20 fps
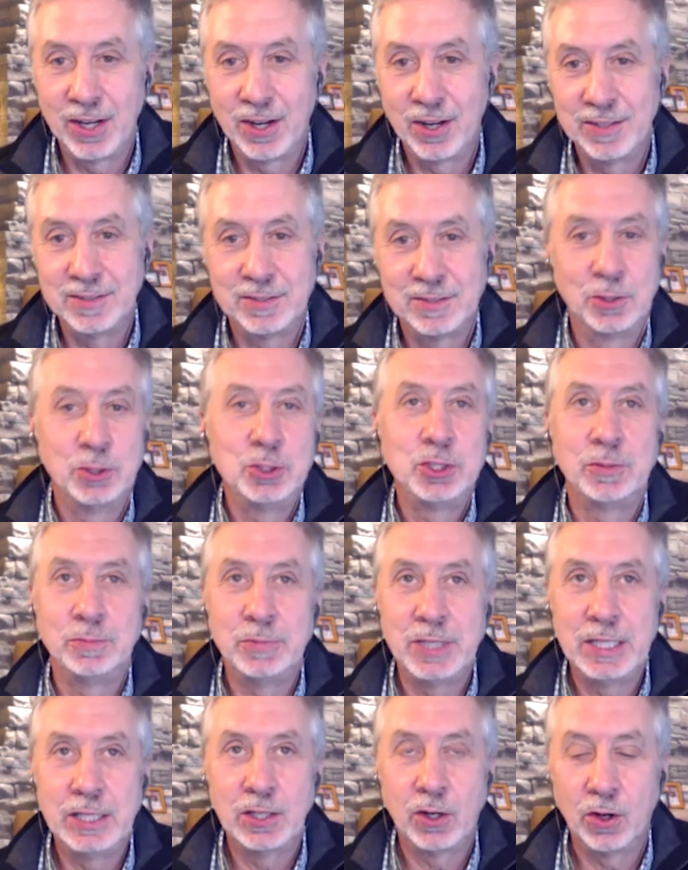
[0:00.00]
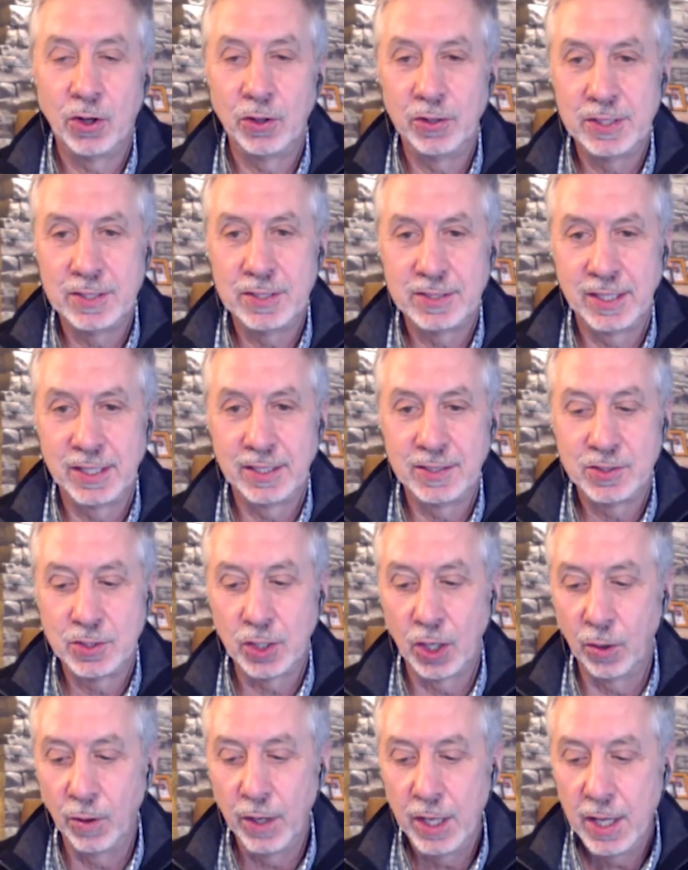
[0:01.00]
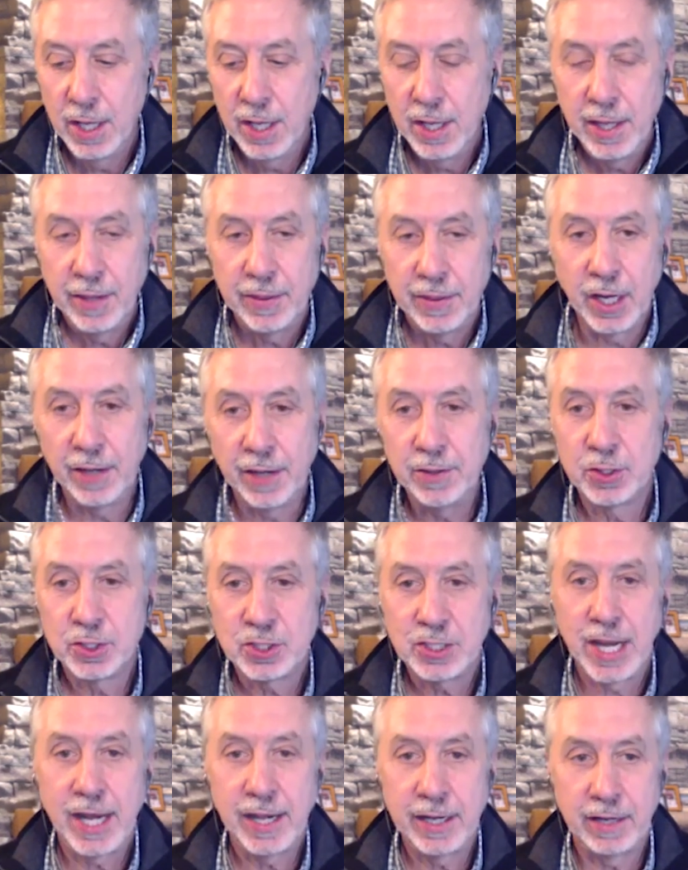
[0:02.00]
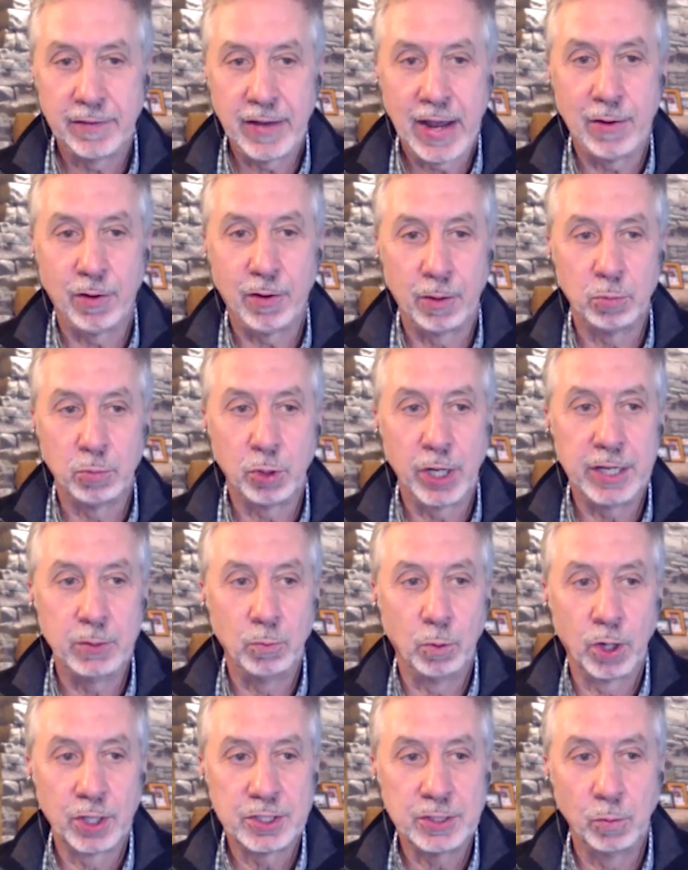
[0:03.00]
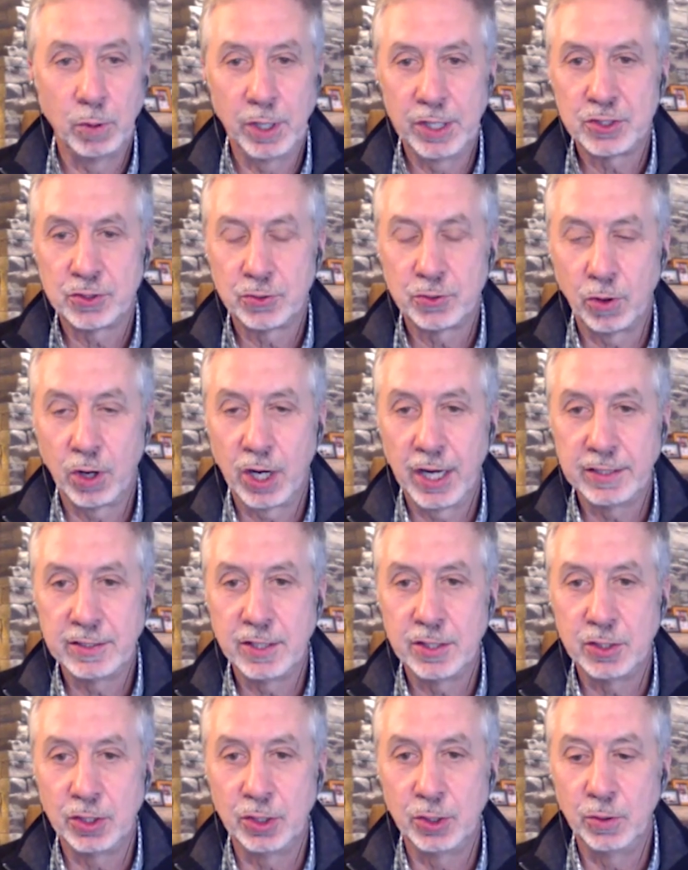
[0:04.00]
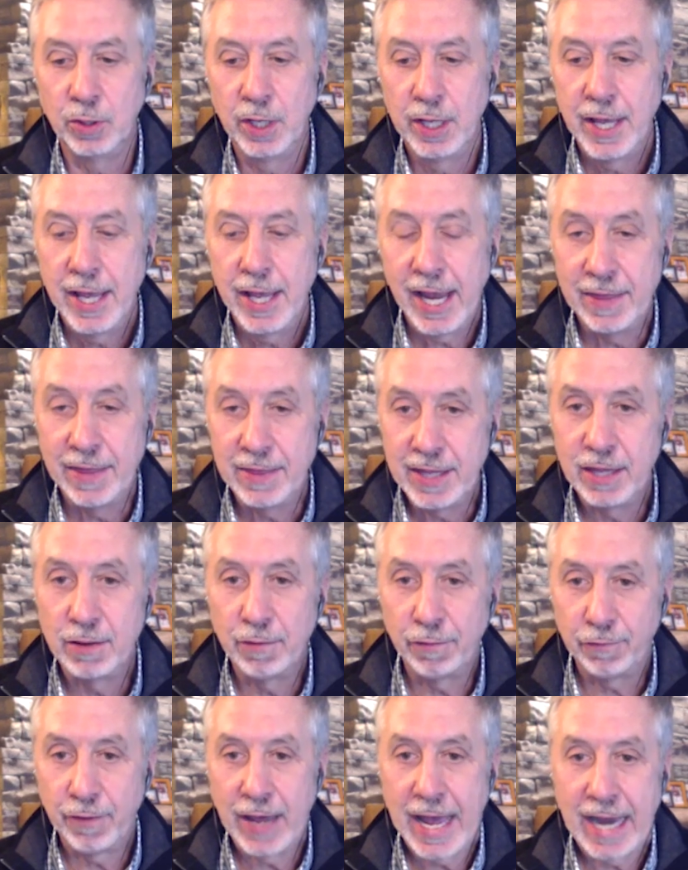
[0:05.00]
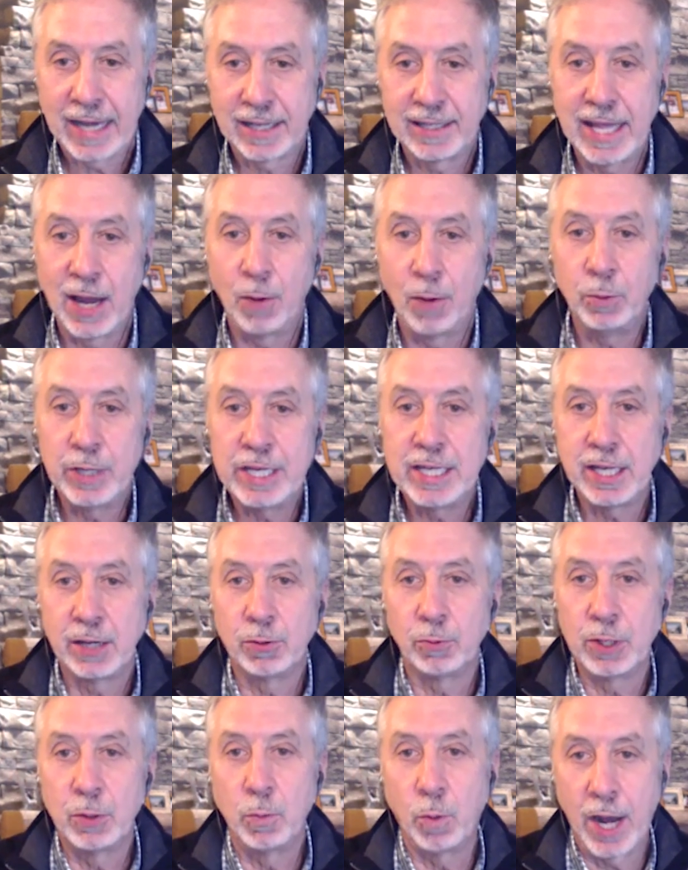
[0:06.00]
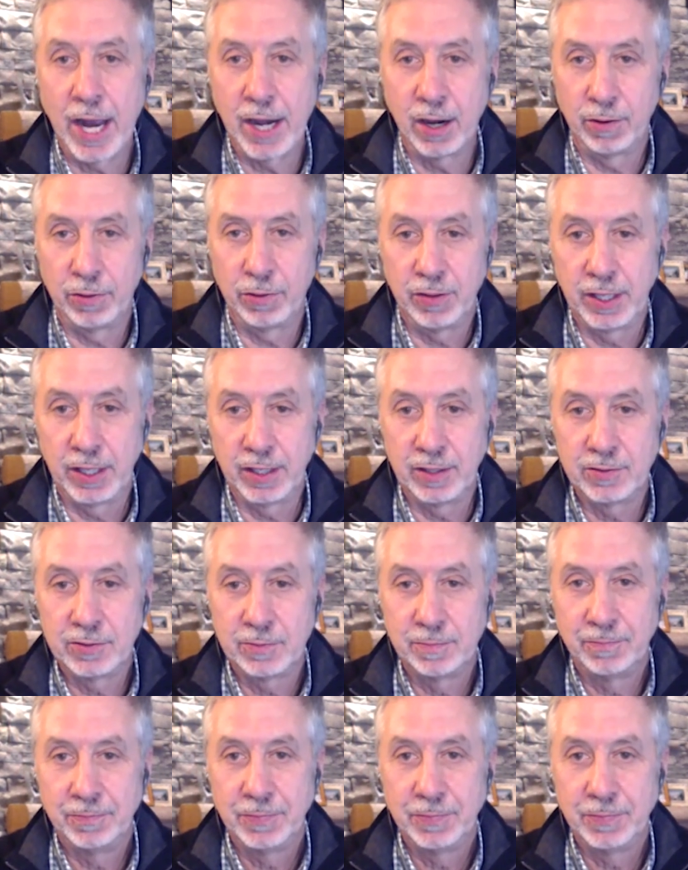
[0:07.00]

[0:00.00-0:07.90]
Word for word: on, social media, all these things. So the understanding of how our brain works and what it's trying to do, and then the fact that we can rewire things.